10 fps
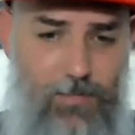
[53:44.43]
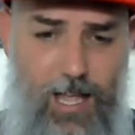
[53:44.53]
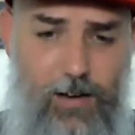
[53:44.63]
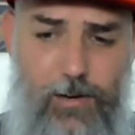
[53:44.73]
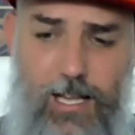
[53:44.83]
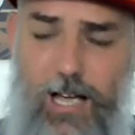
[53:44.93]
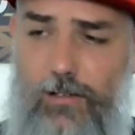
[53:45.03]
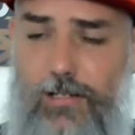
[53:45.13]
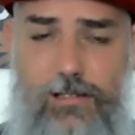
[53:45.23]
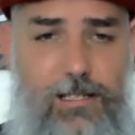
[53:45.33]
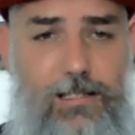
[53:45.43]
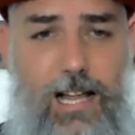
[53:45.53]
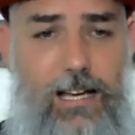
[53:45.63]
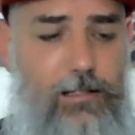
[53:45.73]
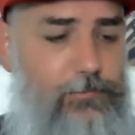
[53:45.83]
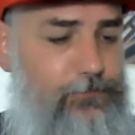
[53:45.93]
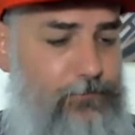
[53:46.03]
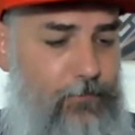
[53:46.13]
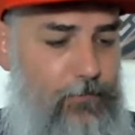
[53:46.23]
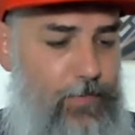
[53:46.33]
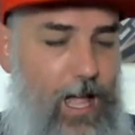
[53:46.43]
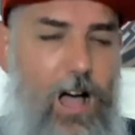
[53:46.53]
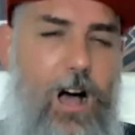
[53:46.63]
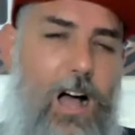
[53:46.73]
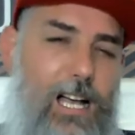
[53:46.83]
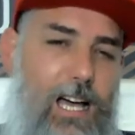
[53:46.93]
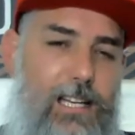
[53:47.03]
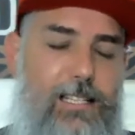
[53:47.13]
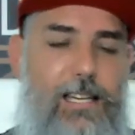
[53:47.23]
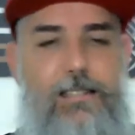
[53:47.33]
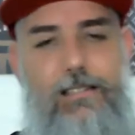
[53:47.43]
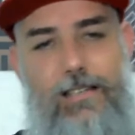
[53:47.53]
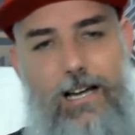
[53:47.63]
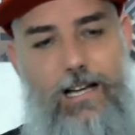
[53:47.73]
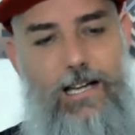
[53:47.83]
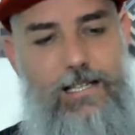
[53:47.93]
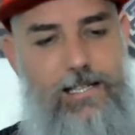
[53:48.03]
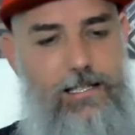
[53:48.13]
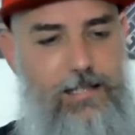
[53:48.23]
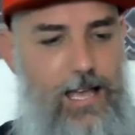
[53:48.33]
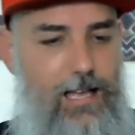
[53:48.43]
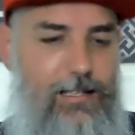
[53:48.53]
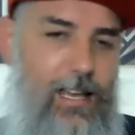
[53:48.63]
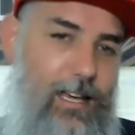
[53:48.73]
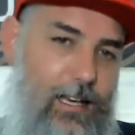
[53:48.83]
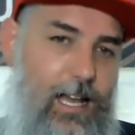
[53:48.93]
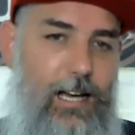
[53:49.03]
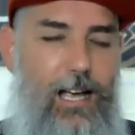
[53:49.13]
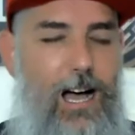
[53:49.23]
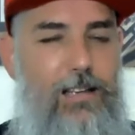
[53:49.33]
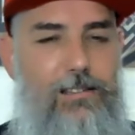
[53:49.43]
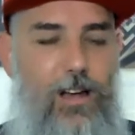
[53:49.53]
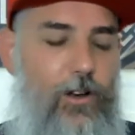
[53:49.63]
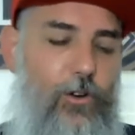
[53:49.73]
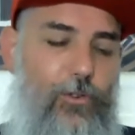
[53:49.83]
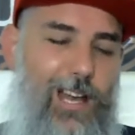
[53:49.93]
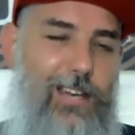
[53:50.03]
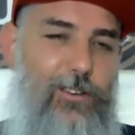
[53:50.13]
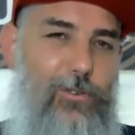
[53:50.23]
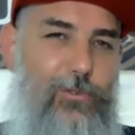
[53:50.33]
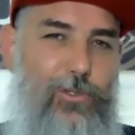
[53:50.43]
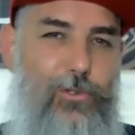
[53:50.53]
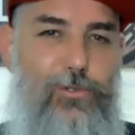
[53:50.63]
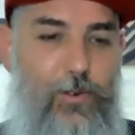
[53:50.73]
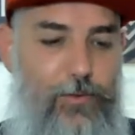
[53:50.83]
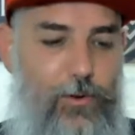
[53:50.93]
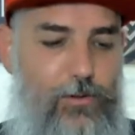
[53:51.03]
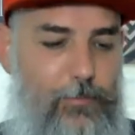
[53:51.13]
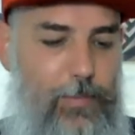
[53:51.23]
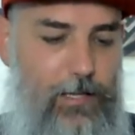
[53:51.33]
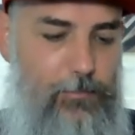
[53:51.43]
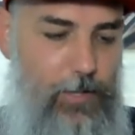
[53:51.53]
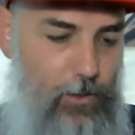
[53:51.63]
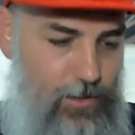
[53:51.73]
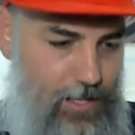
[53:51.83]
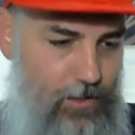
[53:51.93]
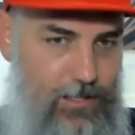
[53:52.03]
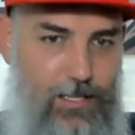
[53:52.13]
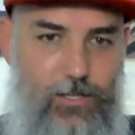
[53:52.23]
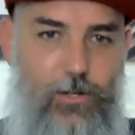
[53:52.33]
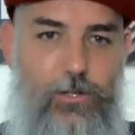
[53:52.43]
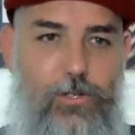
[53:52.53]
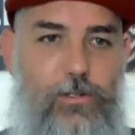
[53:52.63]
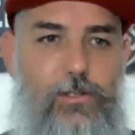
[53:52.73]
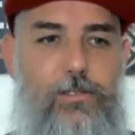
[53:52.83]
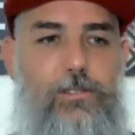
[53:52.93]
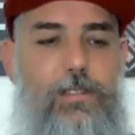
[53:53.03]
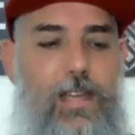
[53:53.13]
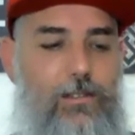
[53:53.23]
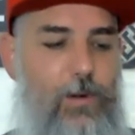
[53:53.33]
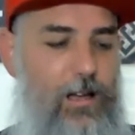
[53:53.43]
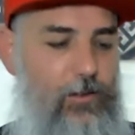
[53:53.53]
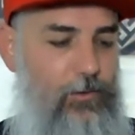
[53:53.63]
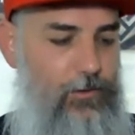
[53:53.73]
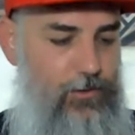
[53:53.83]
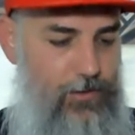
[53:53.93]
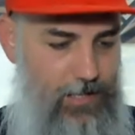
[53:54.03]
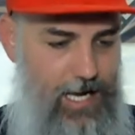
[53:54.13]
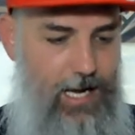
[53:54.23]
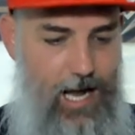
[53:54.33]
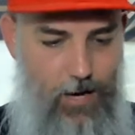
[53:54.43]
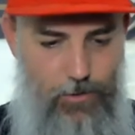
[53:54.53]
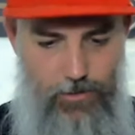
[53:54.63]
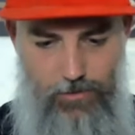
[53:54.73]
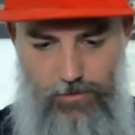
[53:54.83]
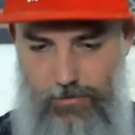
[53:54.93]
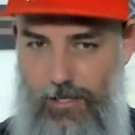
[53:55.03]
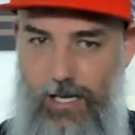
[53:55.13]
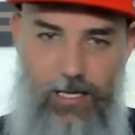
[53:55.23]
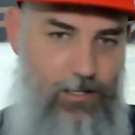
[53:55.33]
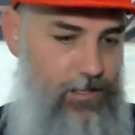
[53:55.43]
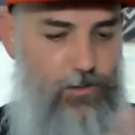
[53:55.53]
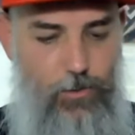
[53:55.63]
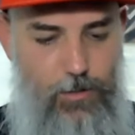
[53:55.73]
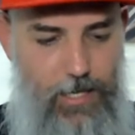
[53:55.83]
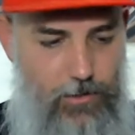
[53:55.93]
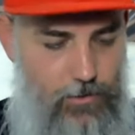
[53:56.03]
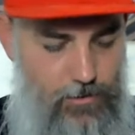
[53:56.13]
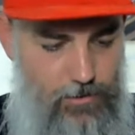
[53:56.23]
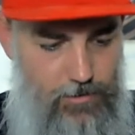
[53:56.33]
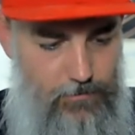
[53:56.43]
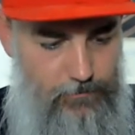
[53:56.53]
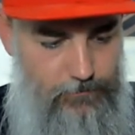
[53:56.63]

Everything else is just like, oh, I kind of taste this and I kind of taste that. And like, so I don't really do juice reviews. But because I got such good juices, that's why I thought today I would just talk about juices.